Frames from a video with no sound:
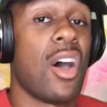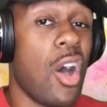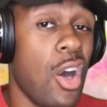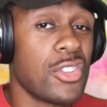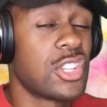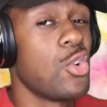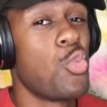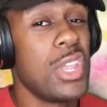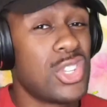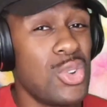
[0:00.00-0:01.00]
Also,
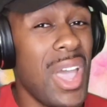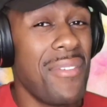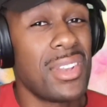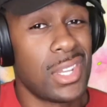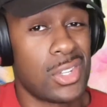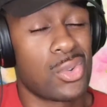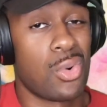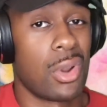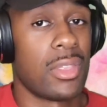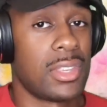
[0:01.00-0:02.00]
we do have a
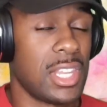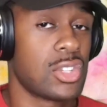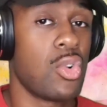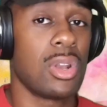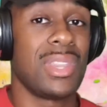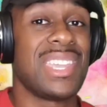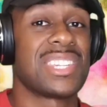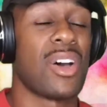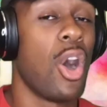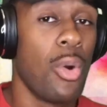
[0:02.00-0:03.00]
Discord. The Discord link
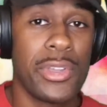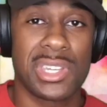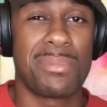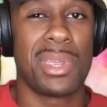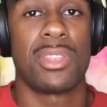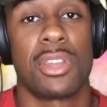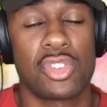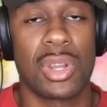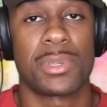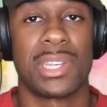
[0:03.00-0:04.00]
is always going to be in the
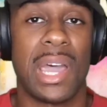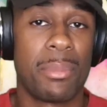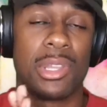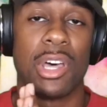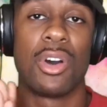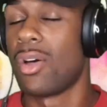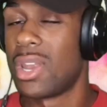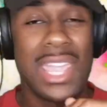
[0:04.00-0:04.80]
description down below on